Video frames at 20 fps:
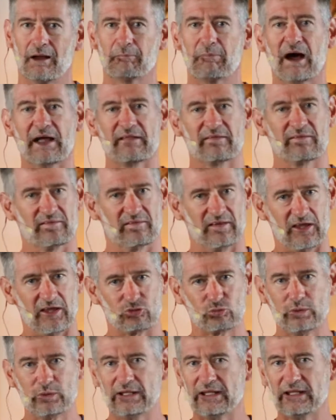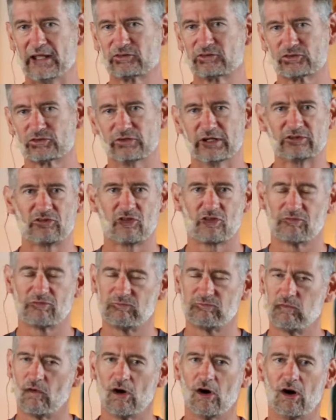But as we enter into the
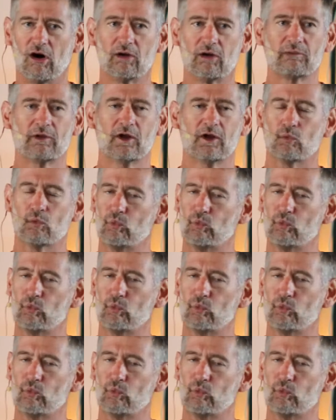fall,